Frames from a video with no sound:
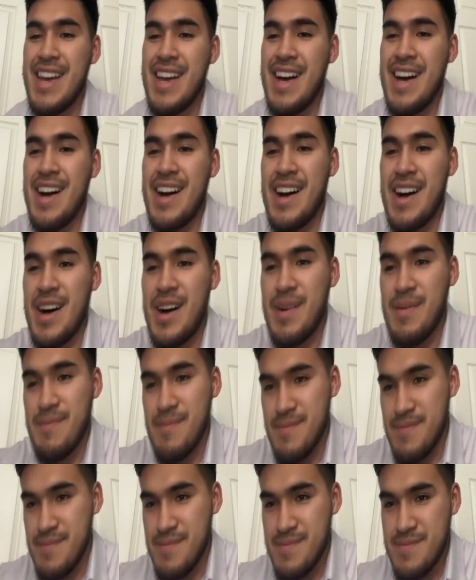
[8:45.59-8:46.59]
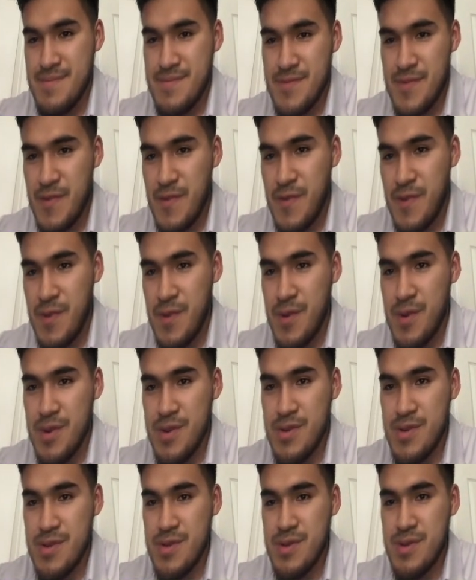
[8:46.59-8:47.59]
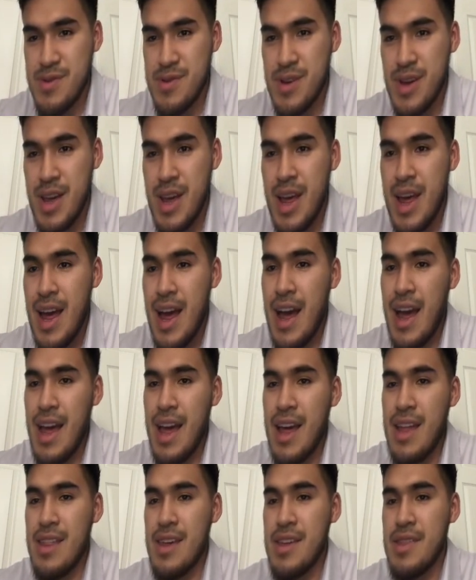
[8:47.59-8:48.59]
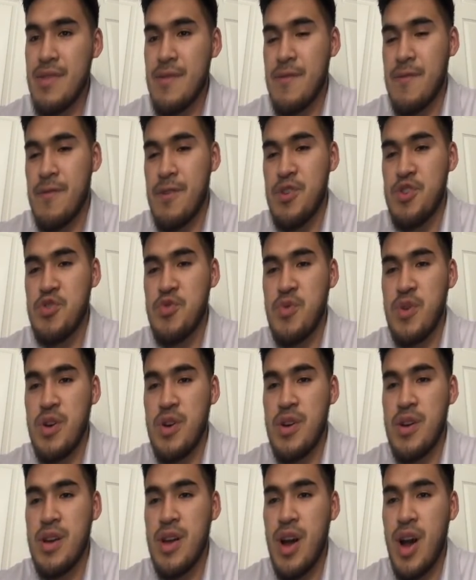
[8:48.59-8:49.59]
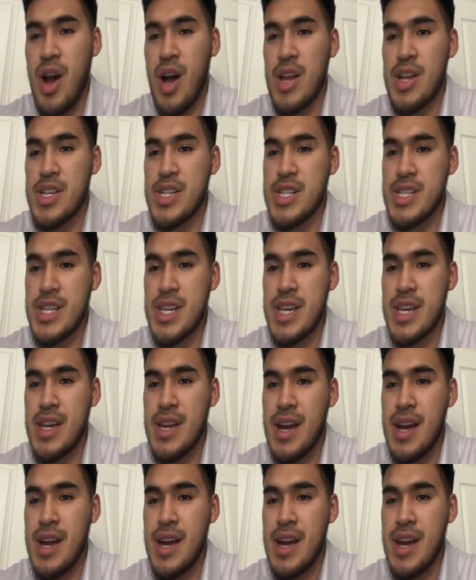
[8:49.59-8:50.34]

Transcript: Um, for t- t- I, I like the first one honestly.